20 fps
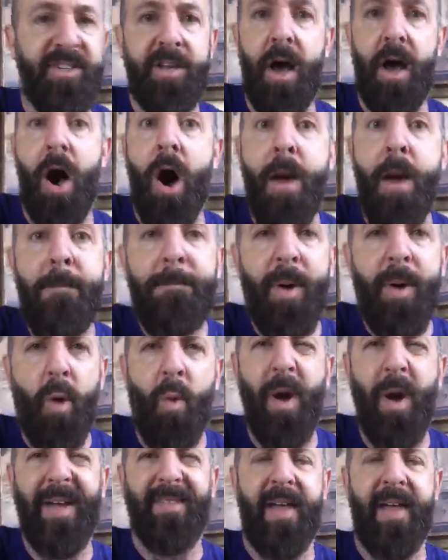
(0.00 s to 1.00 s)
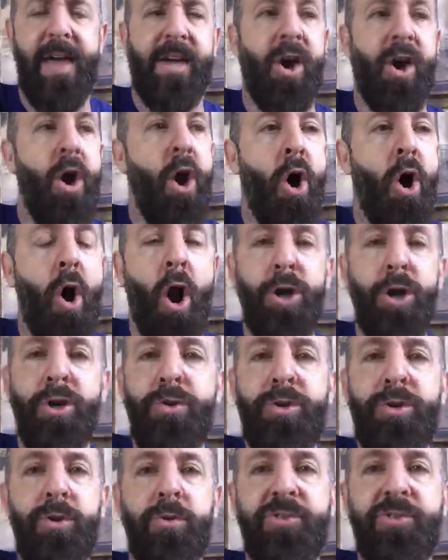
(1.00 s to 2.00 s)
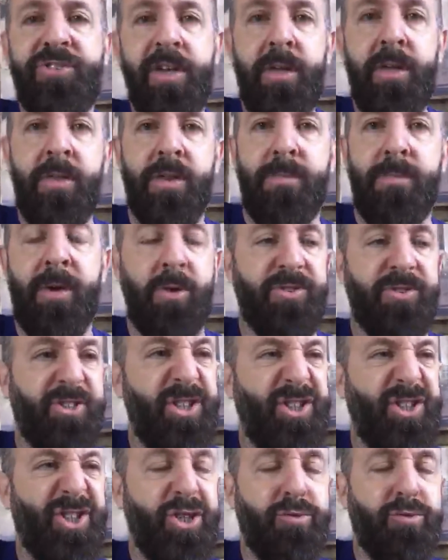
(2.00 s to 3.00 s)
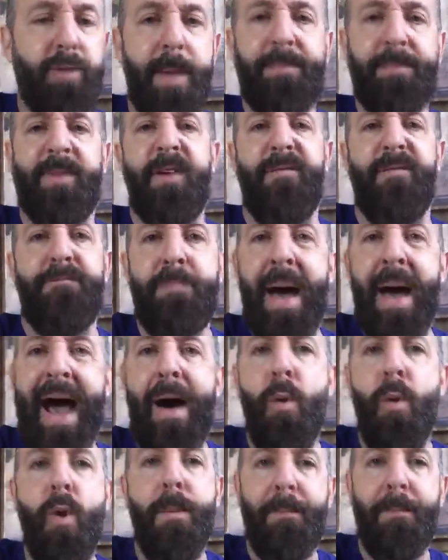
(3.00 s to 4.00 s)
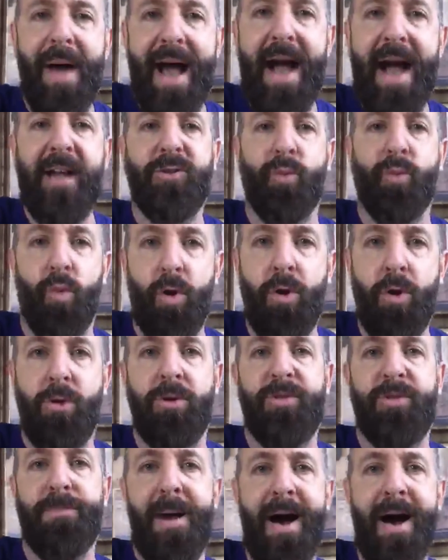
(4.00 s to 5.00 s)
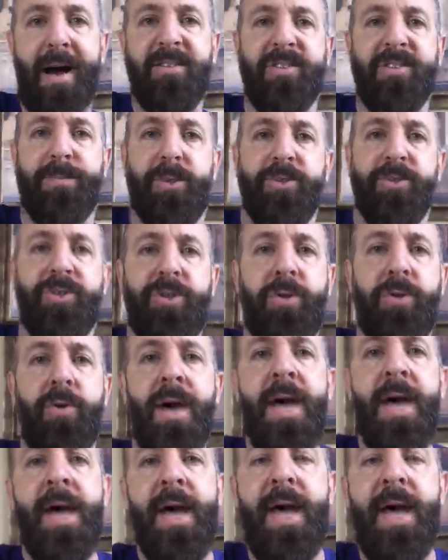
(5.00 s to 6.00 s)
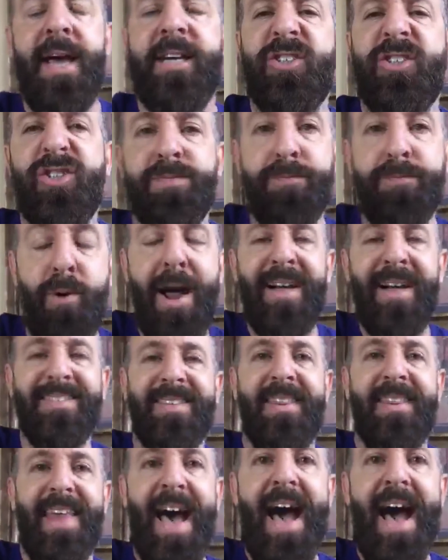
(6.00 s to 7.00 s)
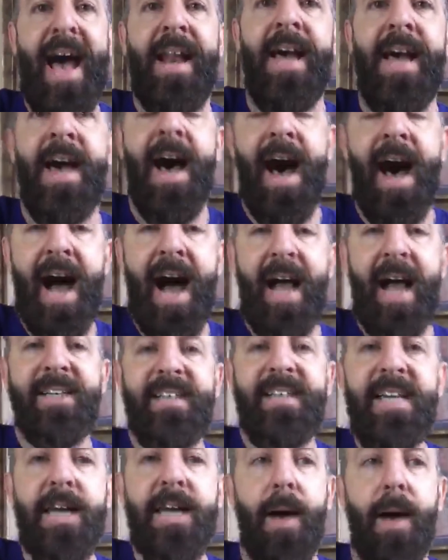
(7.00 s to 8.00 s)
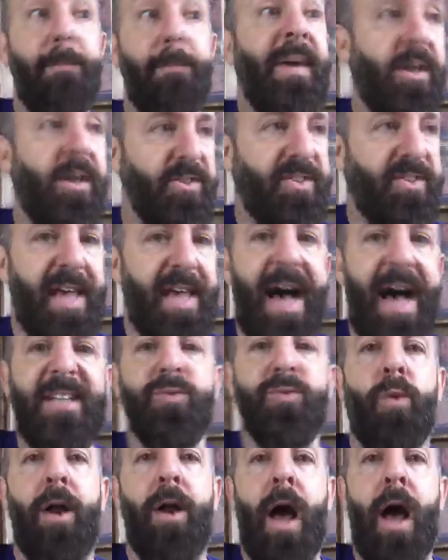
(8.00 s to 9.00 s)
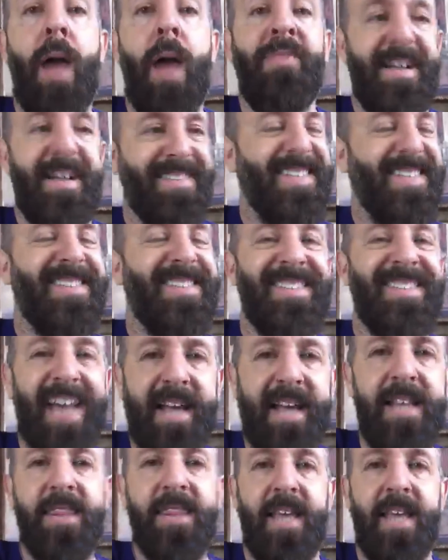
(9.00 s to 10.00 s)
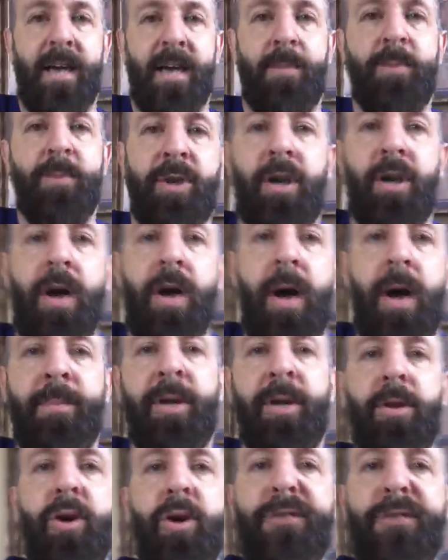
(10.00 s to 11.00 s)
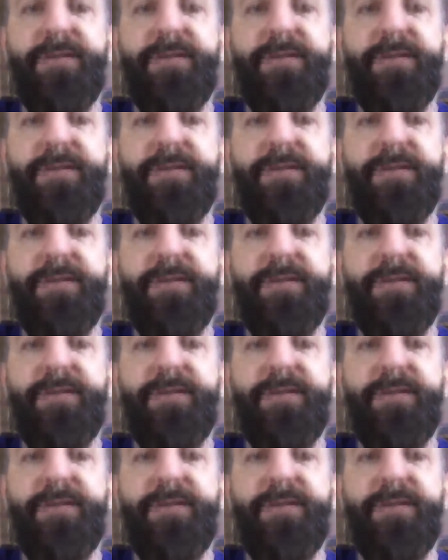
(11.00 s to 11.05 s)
on point? Are you using the most descriptive, power-packed words possible to express that idea? Because that's the second thing I'm gonna look